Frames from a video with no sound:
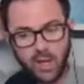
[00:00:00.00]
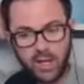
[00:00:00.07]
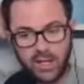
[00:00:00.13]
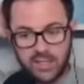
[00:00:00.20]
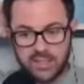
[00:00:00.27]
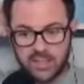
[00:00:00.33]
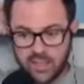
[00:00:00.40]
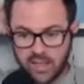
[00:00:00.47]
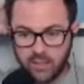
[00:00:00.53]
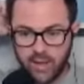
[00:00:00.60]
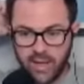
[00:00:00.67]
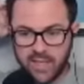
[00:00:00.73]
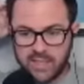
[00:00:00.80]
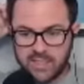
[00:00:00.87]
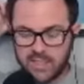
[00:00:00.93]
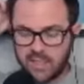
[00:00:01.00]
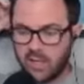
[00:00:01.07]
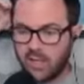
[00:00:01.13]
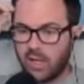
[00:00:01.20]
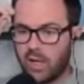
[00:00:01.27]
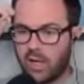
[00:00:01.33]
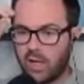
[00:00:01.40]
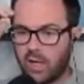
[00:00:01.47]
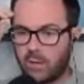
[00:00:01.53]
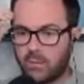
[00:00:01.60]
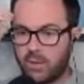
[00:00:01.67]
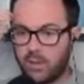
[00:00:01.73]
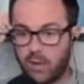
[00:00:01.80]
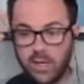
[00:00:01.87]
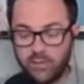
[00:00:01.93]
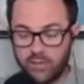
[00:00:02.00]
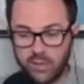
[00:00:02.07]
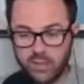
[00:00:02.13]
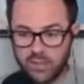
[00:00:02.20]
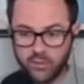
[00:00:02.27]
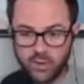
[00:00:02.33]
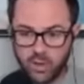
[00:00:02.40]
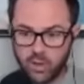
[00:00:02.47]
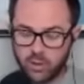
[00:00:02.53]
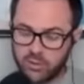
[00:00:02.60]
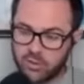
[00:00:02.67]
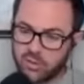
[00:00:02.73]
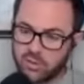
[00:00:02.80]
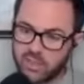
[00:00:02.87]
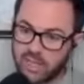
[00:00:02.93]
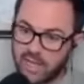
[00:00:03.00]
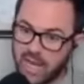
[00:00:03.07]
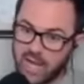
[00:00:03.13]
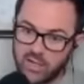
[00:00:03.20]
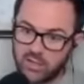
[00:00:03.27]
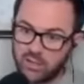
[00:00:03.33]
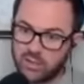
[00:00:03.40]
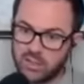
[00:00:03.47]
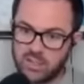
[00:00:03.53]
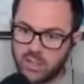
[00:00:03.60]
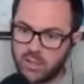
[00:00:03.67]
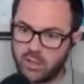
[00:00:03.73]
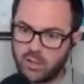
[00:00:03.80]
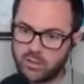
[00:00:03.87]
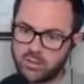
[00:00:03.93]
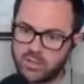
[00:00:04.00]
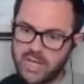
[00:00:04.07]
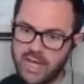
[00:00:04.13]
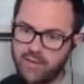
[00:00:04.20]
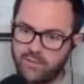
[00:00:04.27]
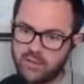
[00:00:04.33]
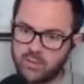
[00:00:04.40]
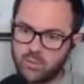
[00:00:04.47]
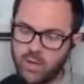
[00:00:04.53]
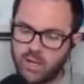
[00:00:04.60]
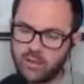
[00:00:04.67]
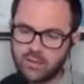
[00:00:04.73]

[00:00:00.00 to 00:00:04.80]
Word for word: Islam has it, um, you know, even different cultures, like nationalistic cultures have it as well.